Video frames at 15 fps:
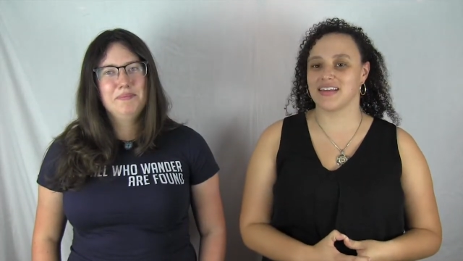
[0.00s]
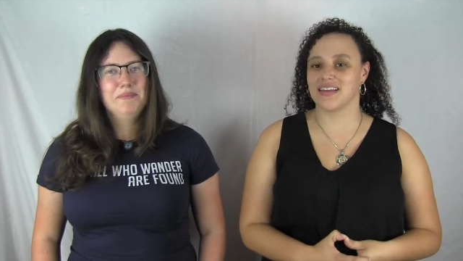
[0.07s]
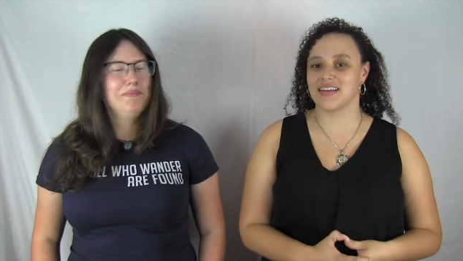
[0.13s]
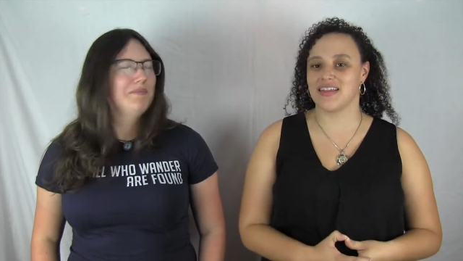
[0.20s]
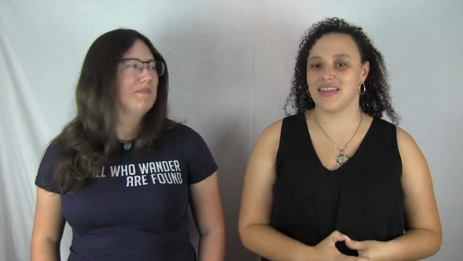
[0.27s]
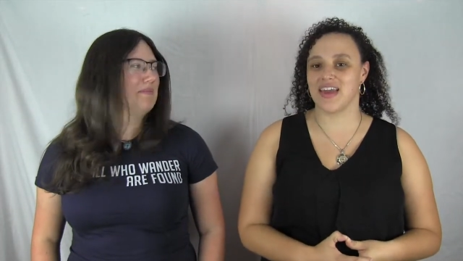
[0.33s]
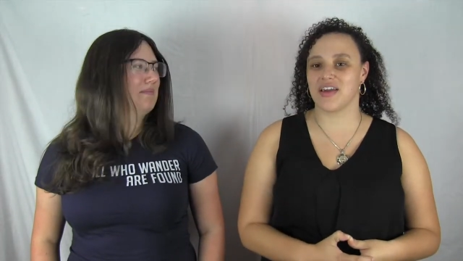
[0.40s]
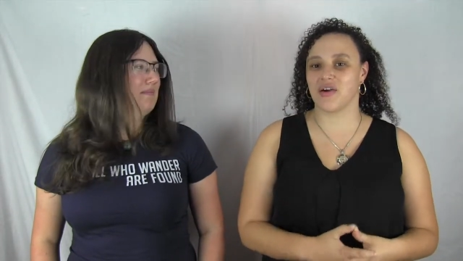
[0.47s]

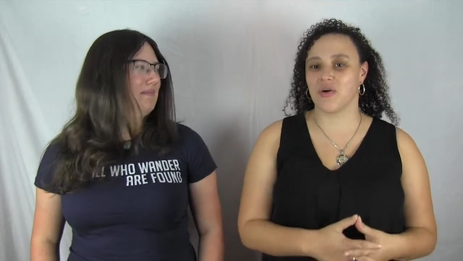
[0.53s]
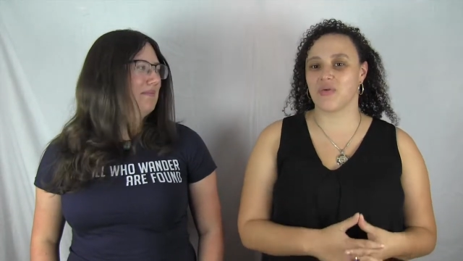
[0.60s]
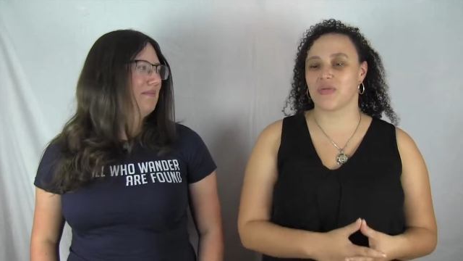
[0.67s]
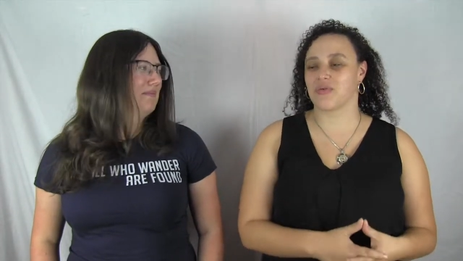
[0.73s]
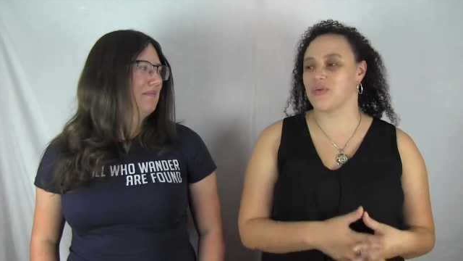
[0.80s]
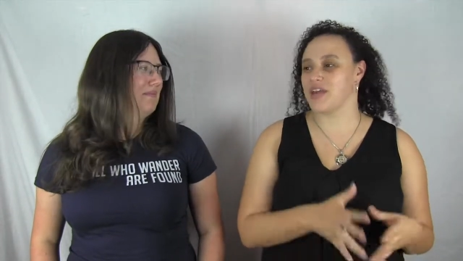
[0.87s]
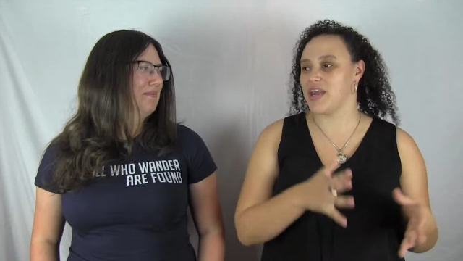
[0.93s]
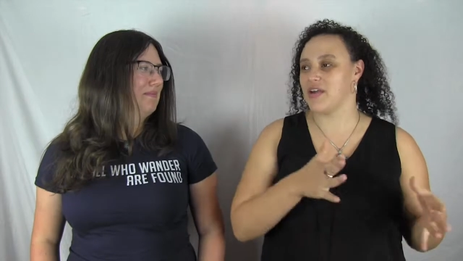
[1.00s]
Speaker 1: they go
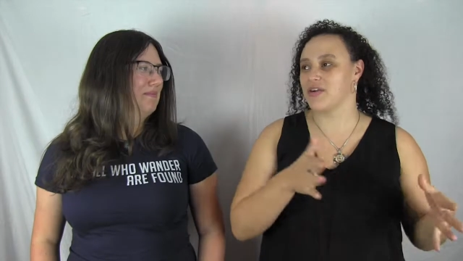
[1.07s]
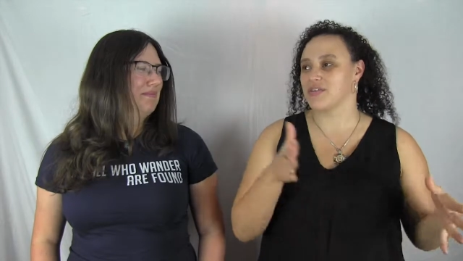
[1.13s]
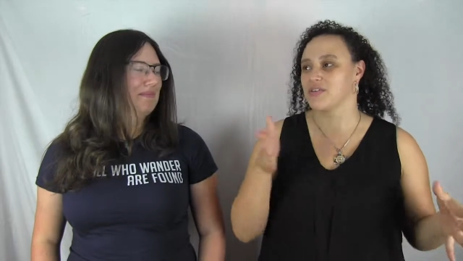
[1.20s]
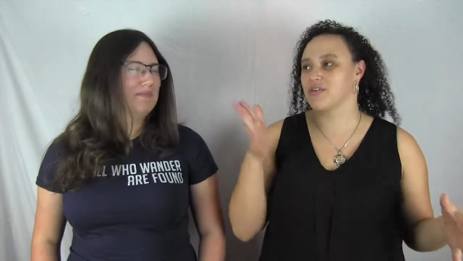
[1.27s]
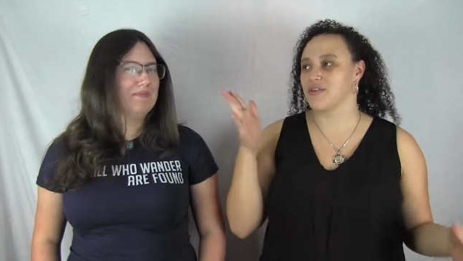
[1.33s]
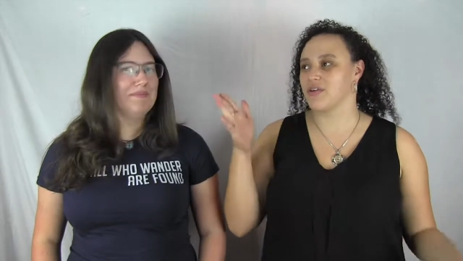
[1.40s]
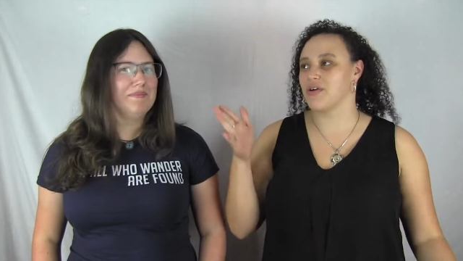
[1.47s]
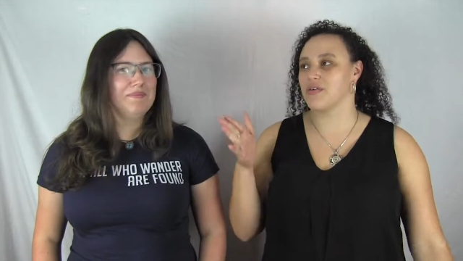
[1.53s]
through character
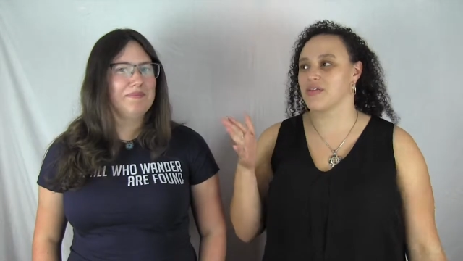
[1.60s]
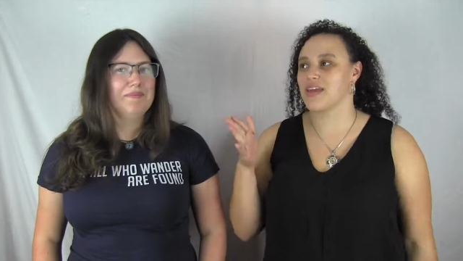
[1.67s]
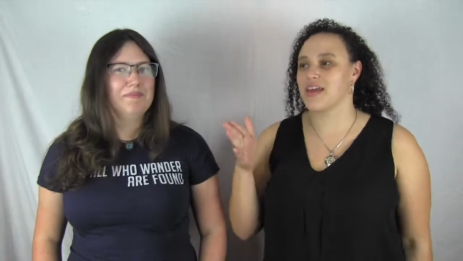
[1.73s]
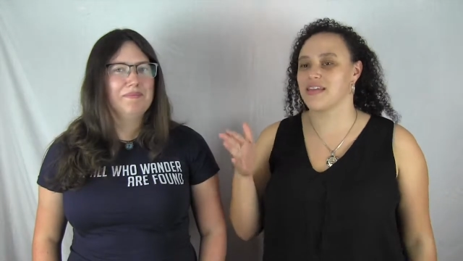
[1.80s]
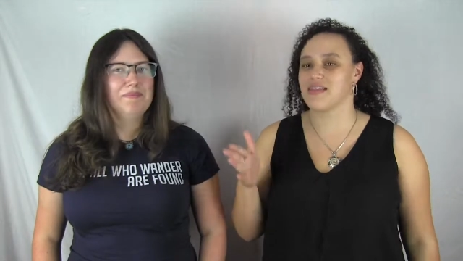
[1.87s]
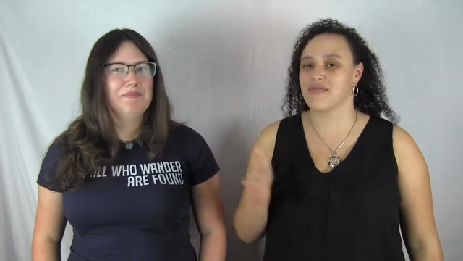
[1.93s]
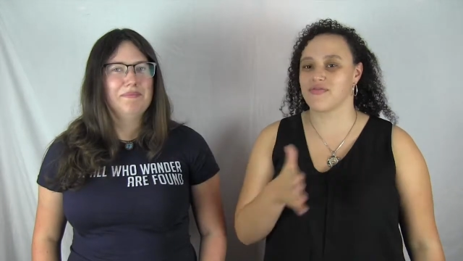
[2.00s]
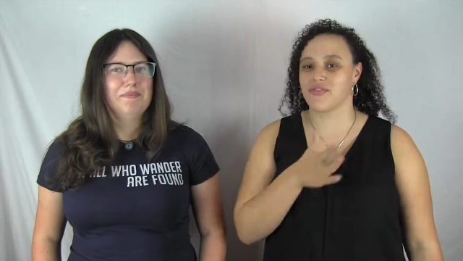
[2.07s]
growth,
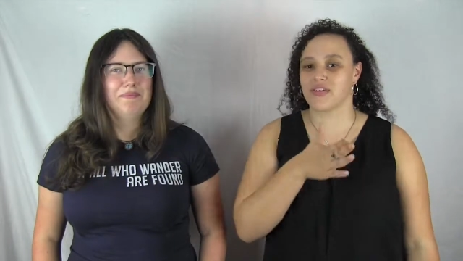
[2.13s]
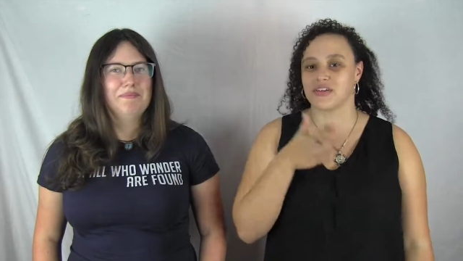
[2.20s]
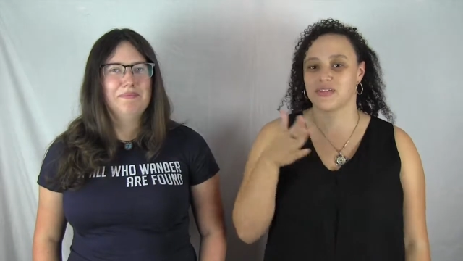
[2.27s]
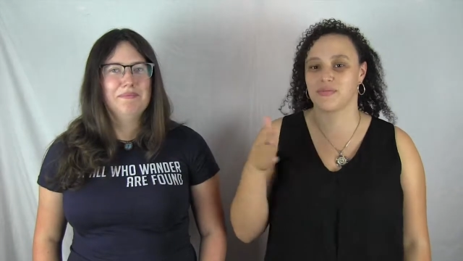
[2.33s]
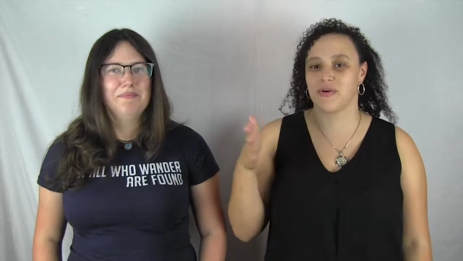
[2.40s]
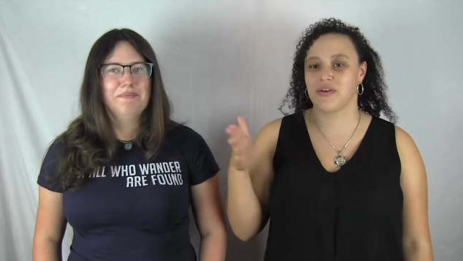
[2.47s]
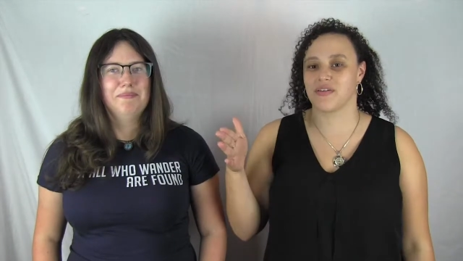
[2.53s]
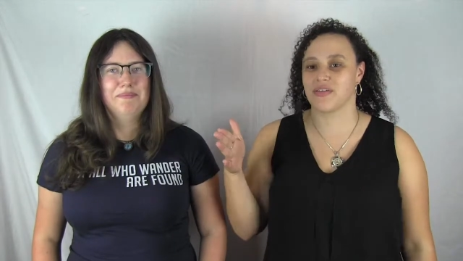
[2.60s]
and the
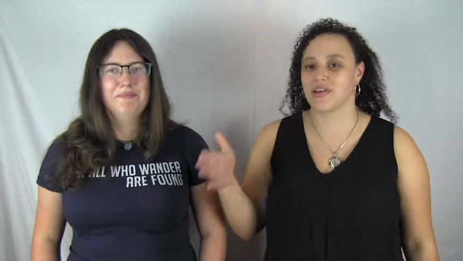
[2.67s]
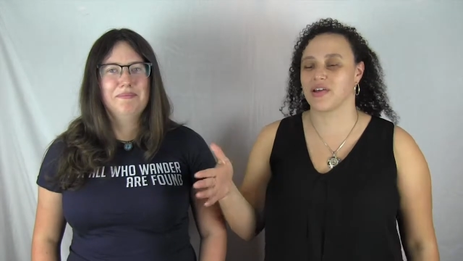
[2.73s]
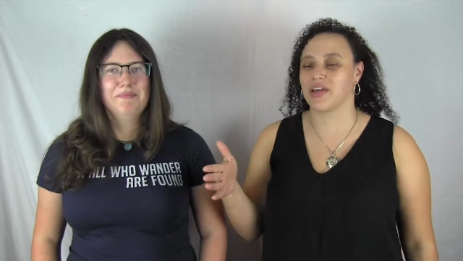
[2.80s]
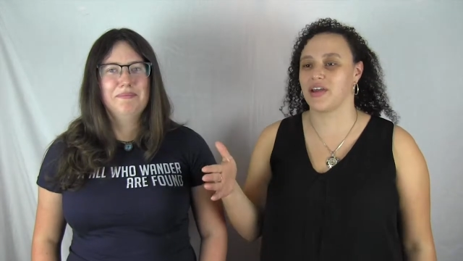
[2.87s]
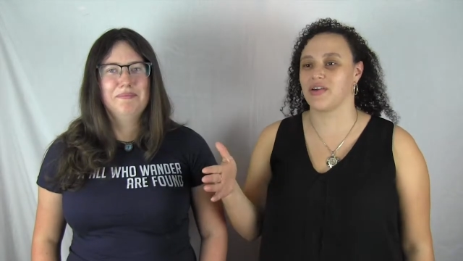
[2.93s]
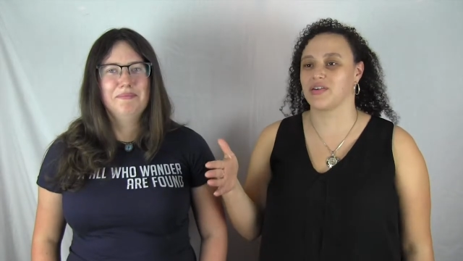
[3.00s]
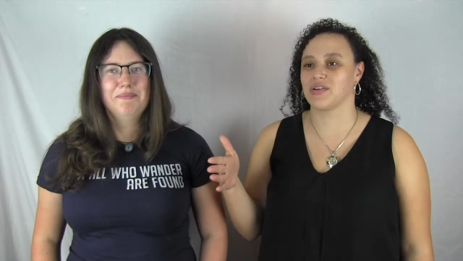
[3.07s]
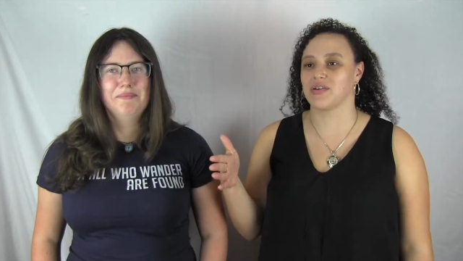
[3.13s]
first part of their
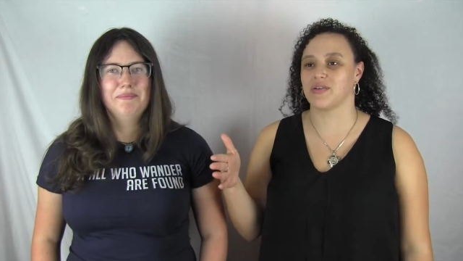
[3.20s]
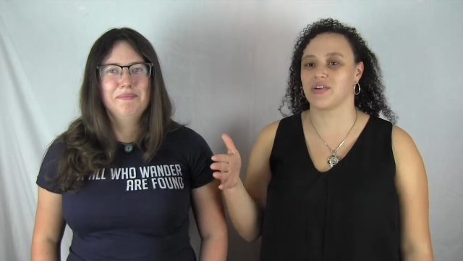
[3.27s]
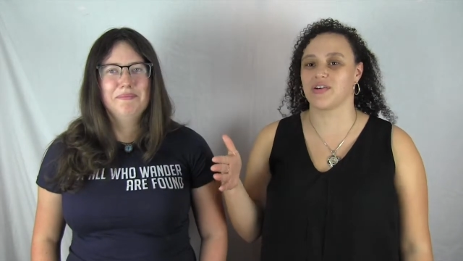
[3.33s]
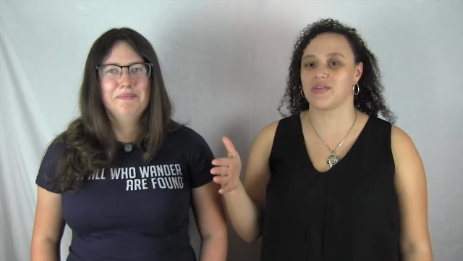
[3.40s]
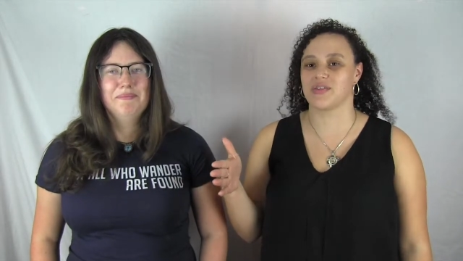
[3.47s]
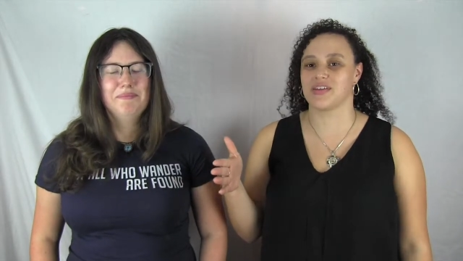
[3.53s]
character growth